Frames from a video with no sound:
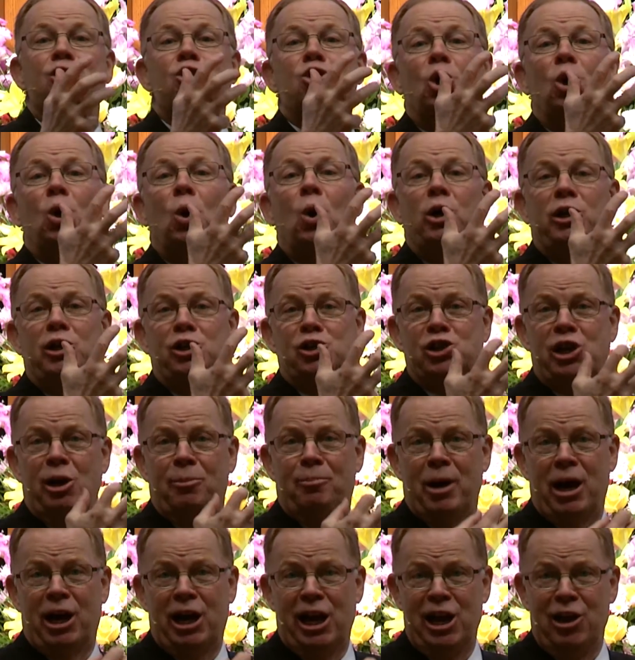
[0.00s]
the Lord to step
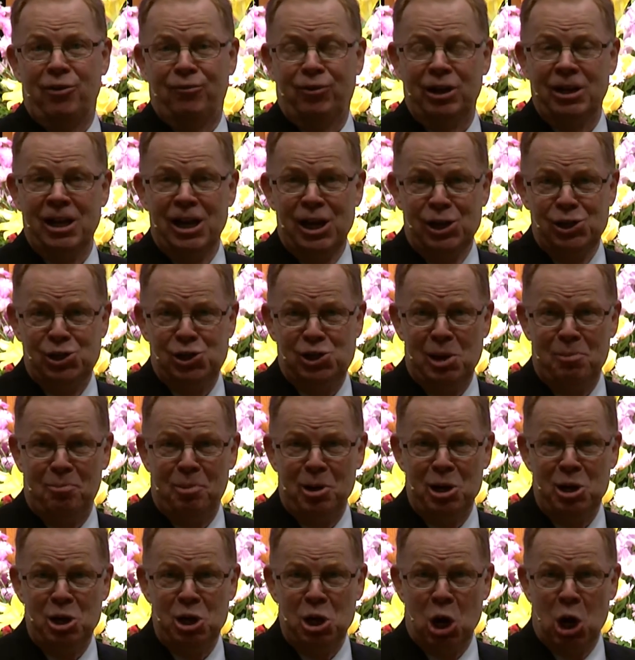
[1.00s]
out of heaven, step
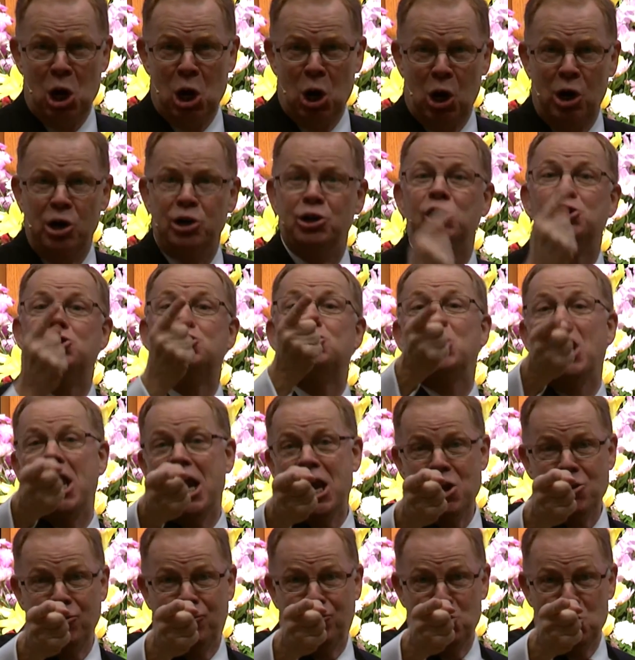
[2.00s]
into your heart to
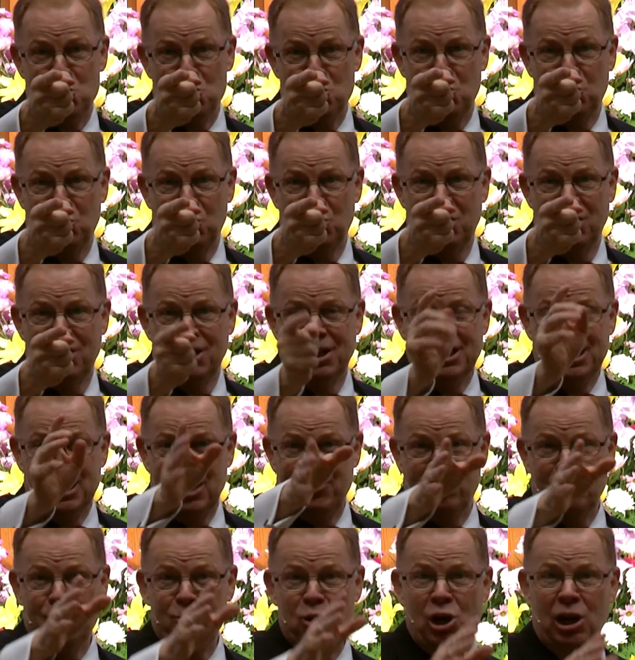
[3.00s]
save you. Give
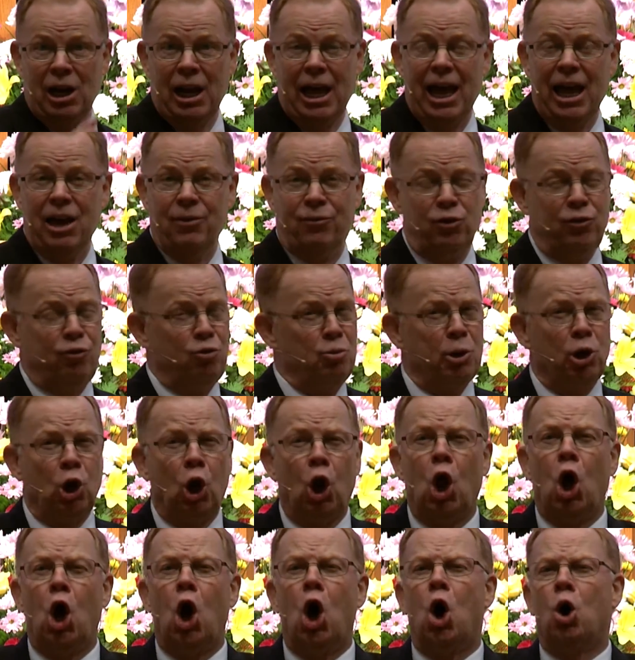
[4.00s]
him your life. If you've been a
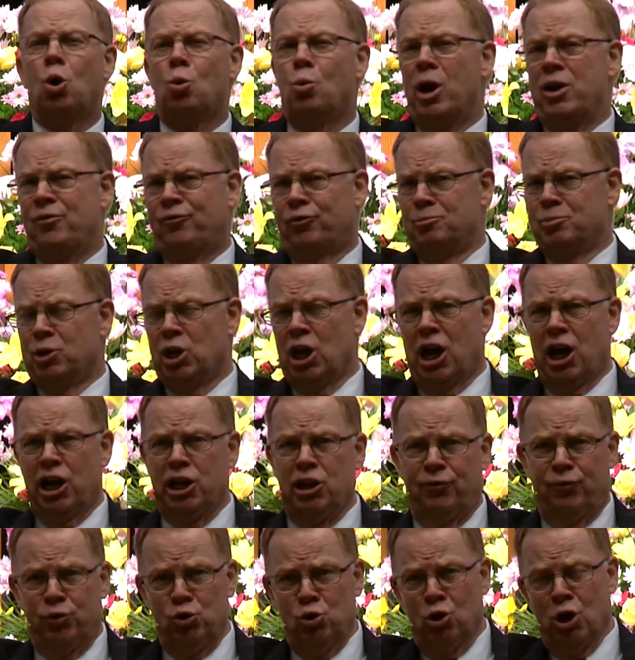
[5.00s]
long way from God,
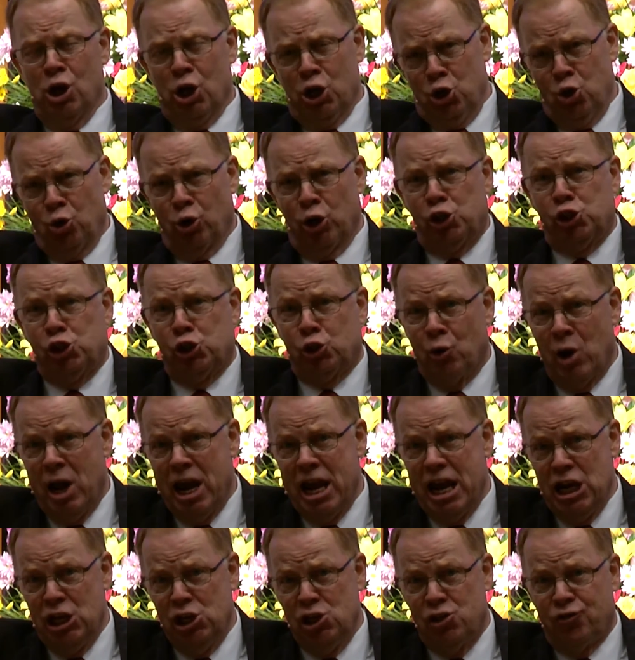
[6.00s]
if you, you're
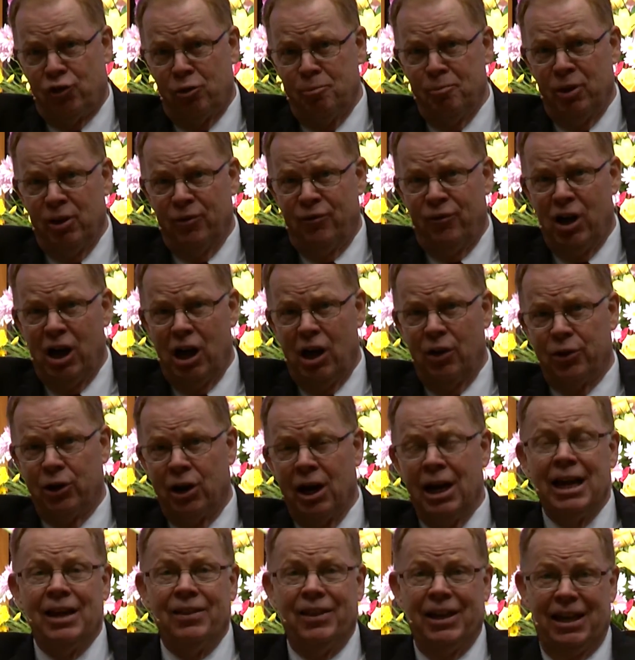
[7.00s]
estranged from the Father,
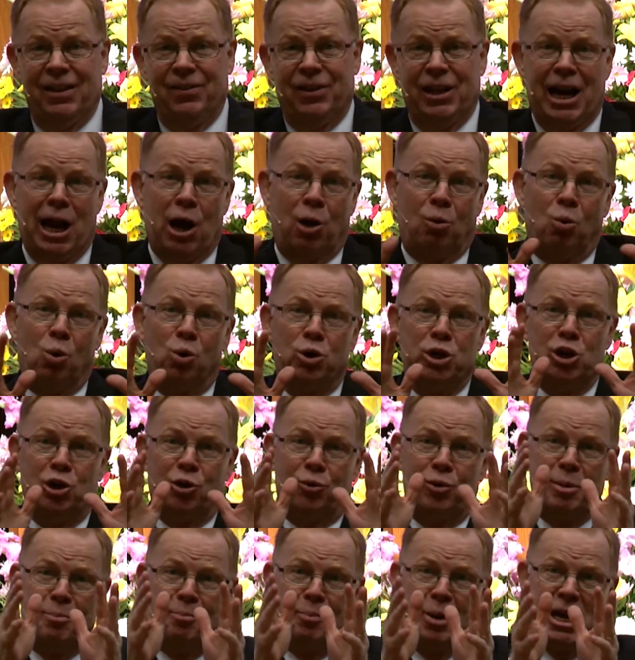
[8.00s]
th- then I want you to
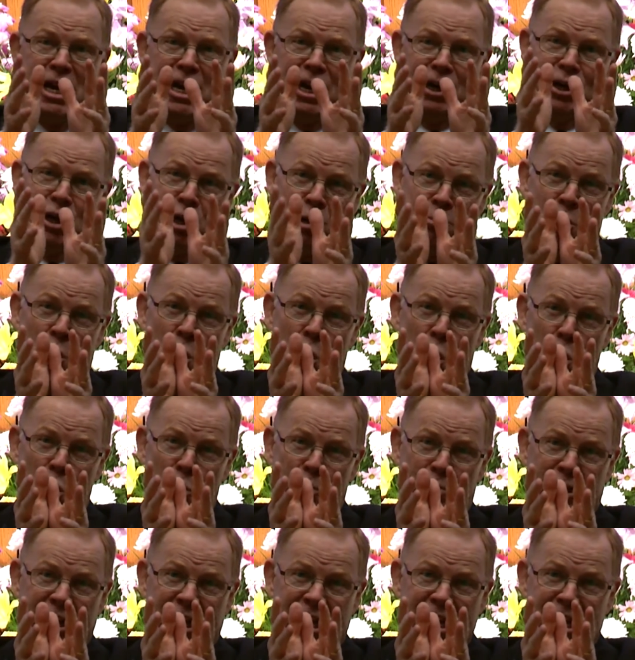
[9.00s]
repent. Come
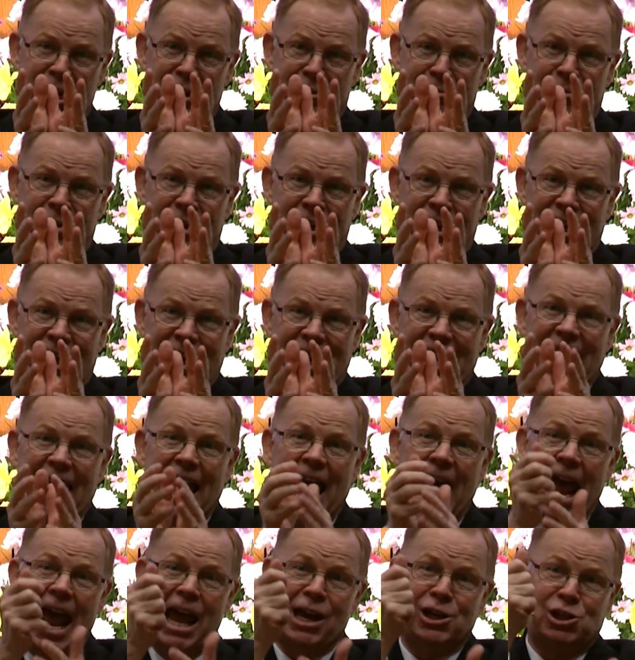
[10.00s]
home to him and
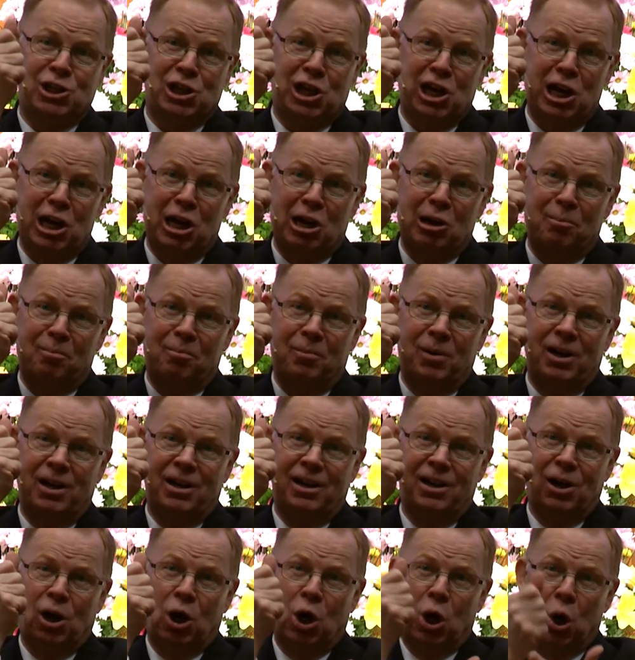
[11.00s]
ask him,
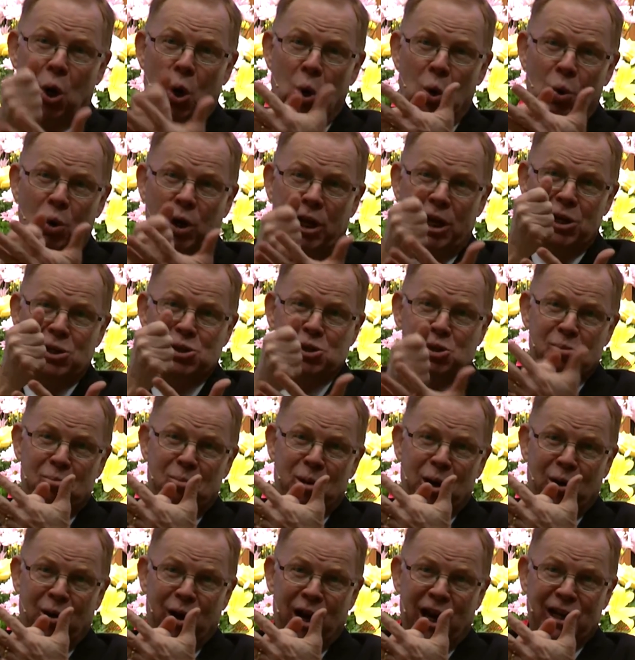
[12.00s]
Holy
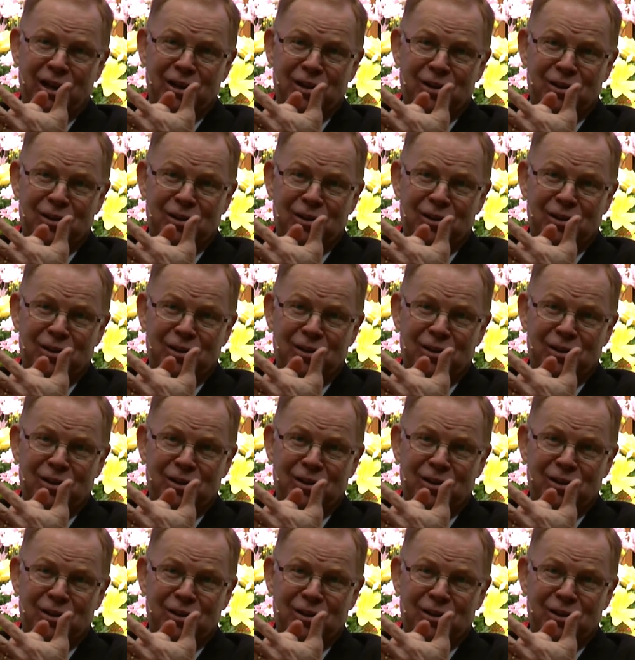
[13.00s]
Spirit,